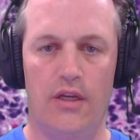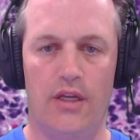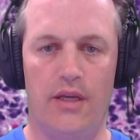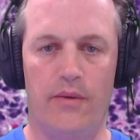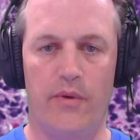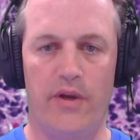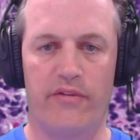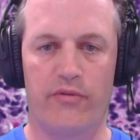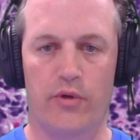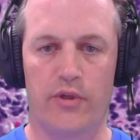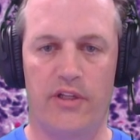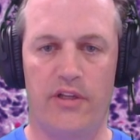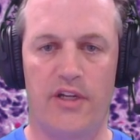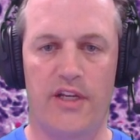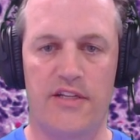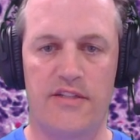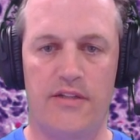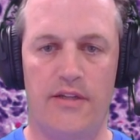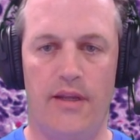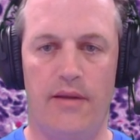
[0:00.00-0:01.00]
And we have a really
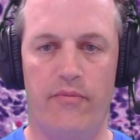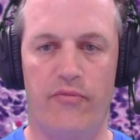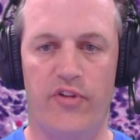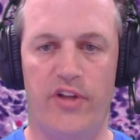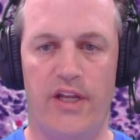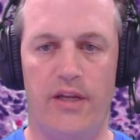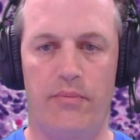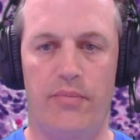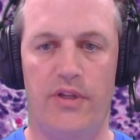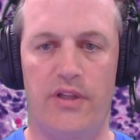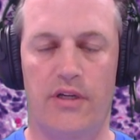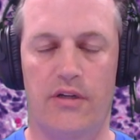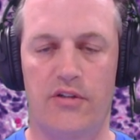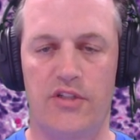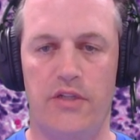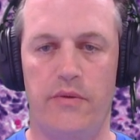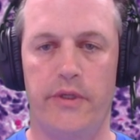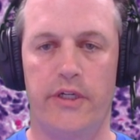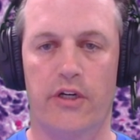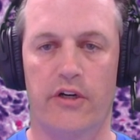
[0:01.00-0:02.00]
nice name for that in
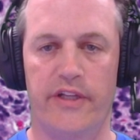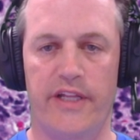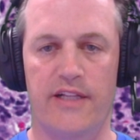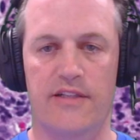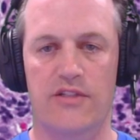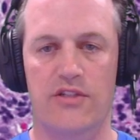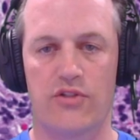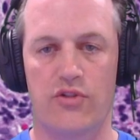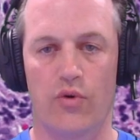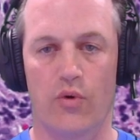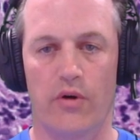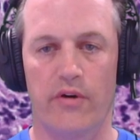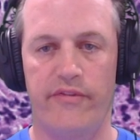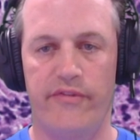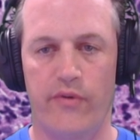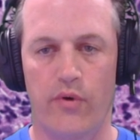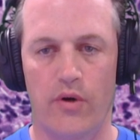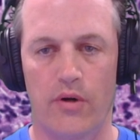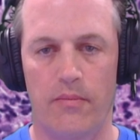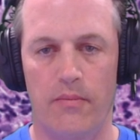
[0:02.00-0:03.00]
pathology. We call that
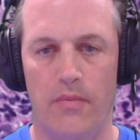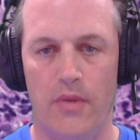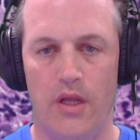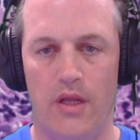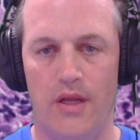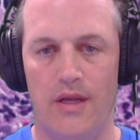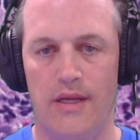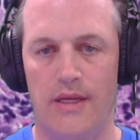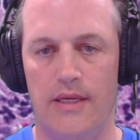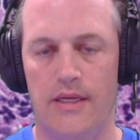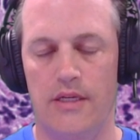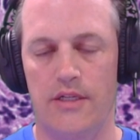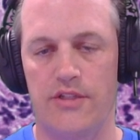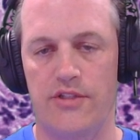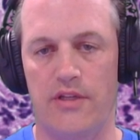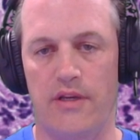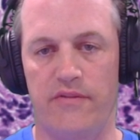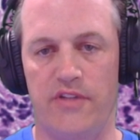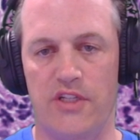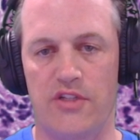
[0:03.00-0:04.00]
storiform.
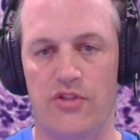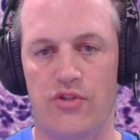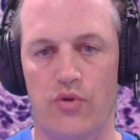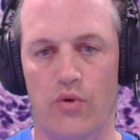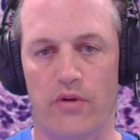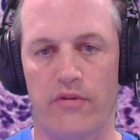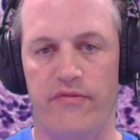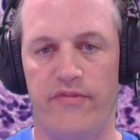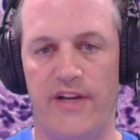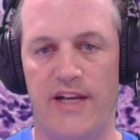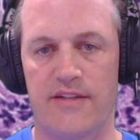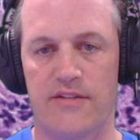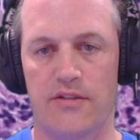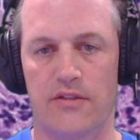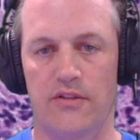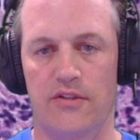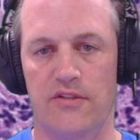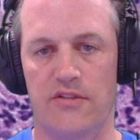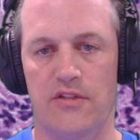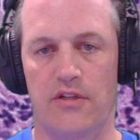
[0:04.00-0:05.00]
So you have these short
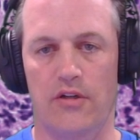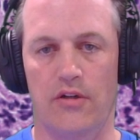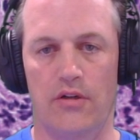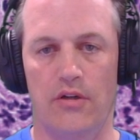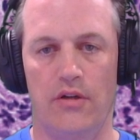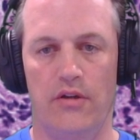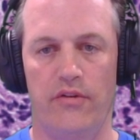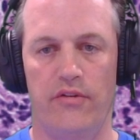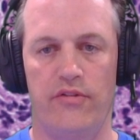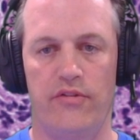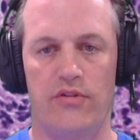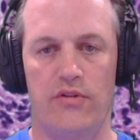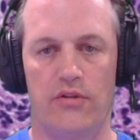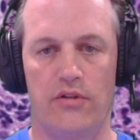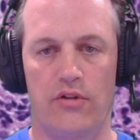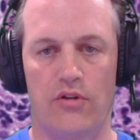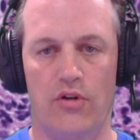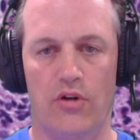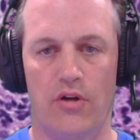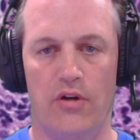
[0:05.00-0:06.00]
fascicles that are
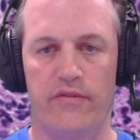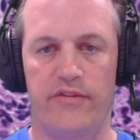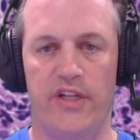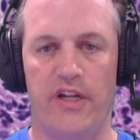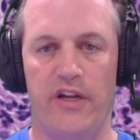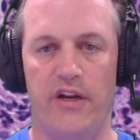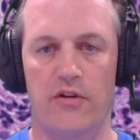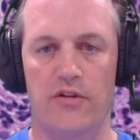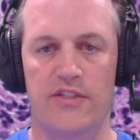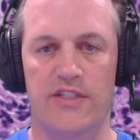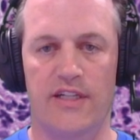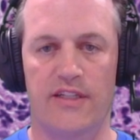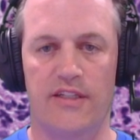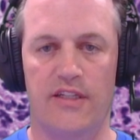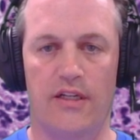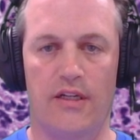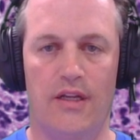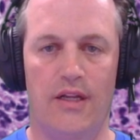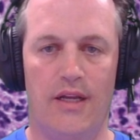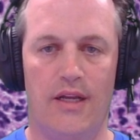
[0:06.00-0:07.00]
curved and
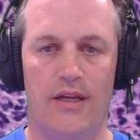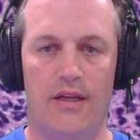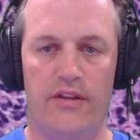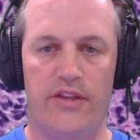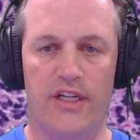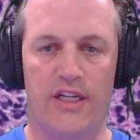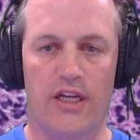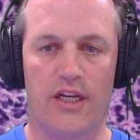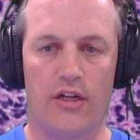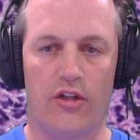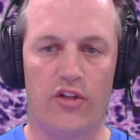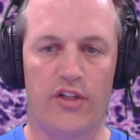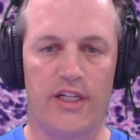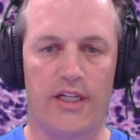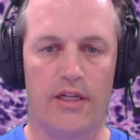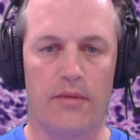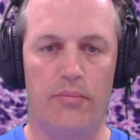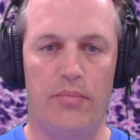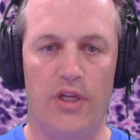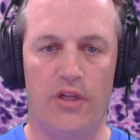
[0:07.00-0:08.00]
intersecting. They kind of look
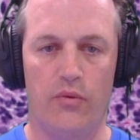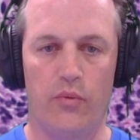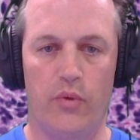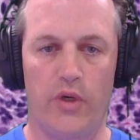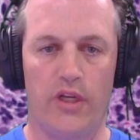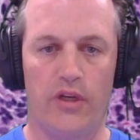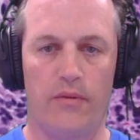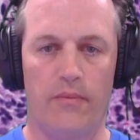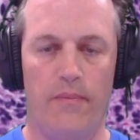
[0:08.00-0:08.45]
like a pinwheel.